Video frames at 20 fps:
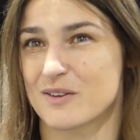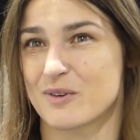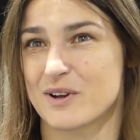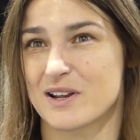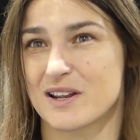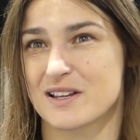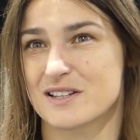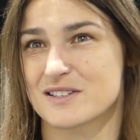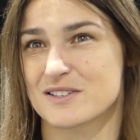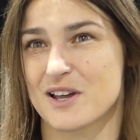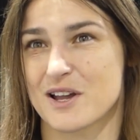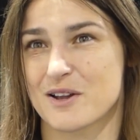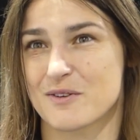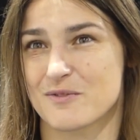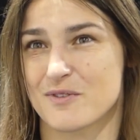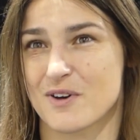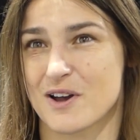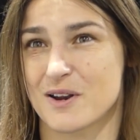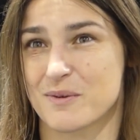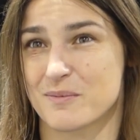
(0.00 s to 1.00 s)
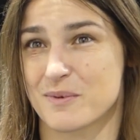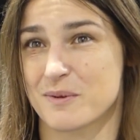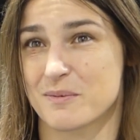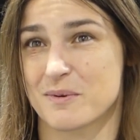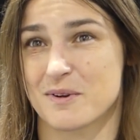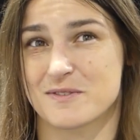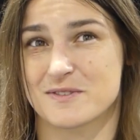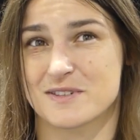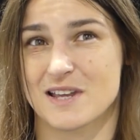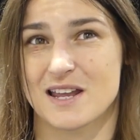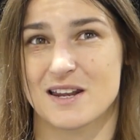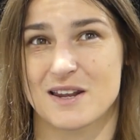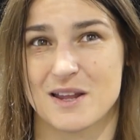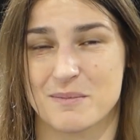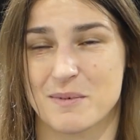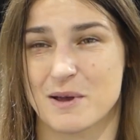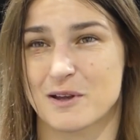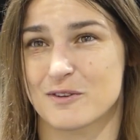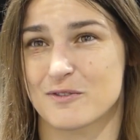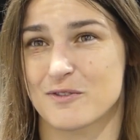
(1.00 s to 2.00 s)
really exciting fight, and people have said
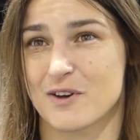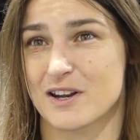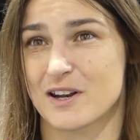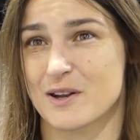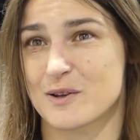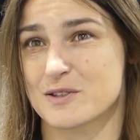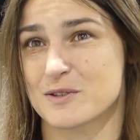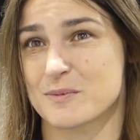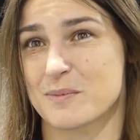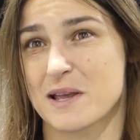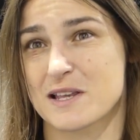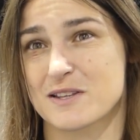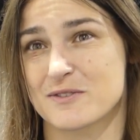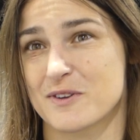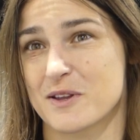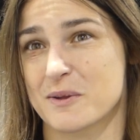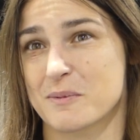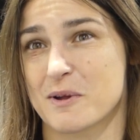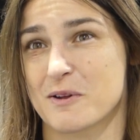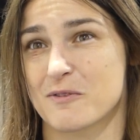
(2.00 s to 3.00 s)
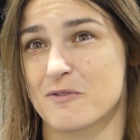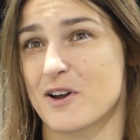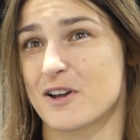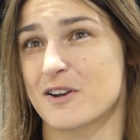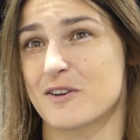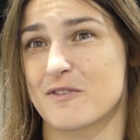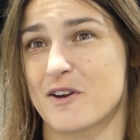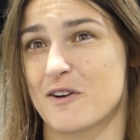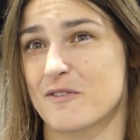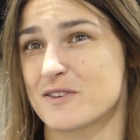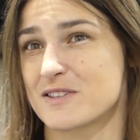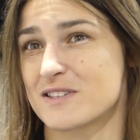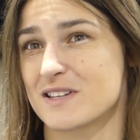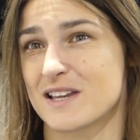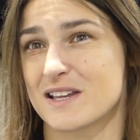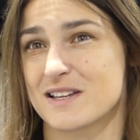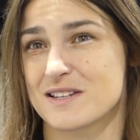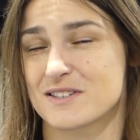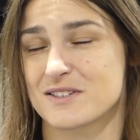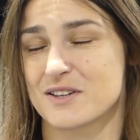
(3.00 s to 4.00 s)
about the fight that was the best female fight they've ever
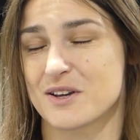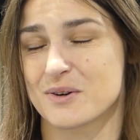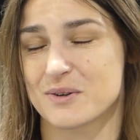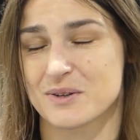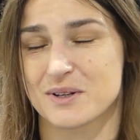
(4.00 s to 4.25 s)
seen, so